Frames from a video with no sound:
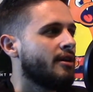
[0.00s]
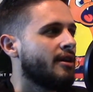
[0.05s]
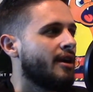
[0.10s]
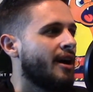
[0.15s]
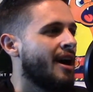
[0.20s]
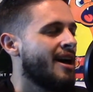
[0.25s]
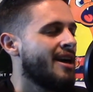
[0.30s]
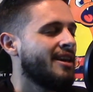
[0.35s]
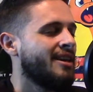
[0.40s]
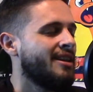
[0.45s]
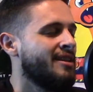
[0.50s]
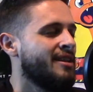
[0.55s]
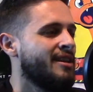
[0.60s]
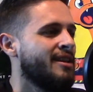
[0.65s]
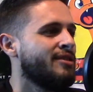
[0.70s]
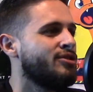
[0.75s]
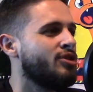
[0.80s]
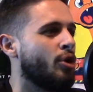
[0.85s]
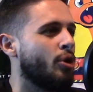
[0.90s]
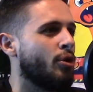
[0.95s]
He
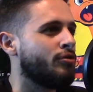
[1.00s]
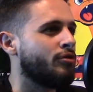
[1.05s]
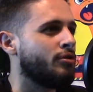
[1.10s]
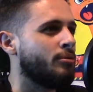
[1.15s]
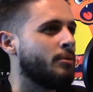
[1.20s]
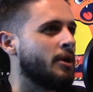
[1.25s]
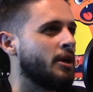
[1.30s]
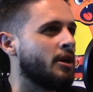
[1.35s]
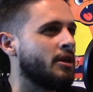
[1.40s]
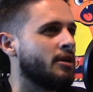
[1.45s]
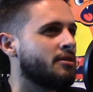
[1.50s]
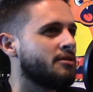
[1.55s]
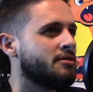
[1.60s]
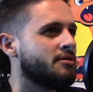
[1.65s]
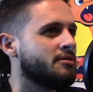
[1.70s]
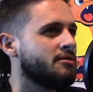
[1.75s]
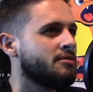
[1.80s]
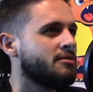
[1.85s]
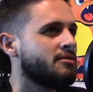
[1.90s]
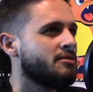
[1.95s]
didn't do it for me.
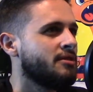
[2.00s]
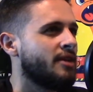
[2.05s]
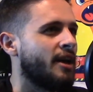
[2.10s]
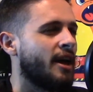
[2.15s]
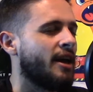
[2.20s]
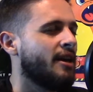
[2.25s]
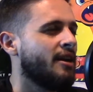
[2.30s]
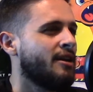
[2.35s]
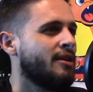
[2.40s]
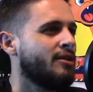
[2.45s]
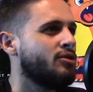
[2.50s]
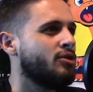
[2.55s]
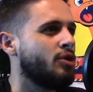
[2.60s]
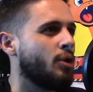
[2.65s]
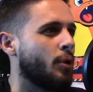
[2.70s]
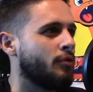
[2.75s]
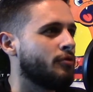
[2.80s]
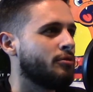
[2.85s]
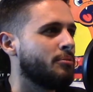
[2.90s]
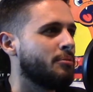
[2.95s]
Yeah, he didn't do
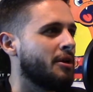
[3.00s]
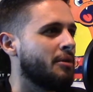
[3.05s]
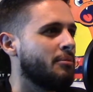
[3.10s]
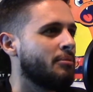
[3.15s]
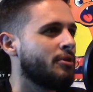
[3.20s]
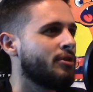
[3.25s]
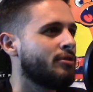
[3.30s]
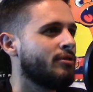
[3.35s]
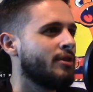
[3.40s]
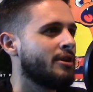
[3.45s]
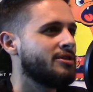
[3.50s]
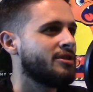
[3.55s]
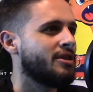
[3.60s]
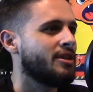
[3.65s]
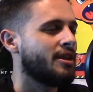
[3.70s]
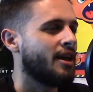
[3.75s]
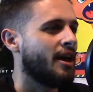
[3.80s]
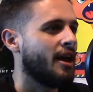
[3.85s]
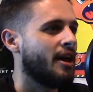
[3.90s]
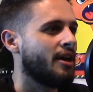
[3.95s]
it for me, but the rest of the
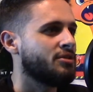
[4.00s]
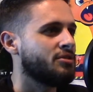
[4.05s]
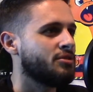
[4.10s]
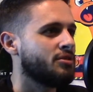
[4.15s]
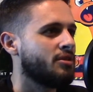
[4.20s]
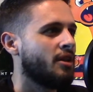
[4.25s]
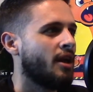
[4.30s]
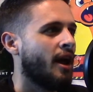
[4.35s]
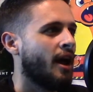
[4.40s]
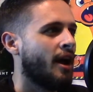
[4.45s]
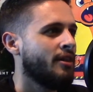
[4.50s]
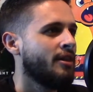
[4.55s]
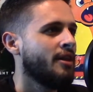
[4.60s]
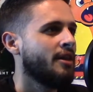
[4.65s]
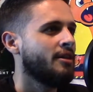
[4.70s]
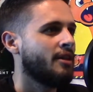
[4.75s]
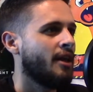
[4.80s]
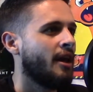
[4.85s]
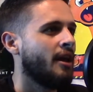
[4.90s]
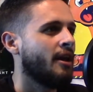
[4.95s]
cast, I
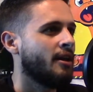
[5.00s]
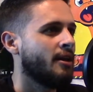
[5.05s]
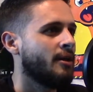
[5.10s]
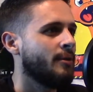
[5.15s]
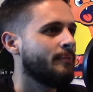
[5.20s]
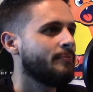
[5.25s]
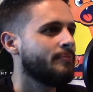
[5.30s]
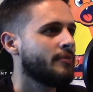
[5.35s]
think they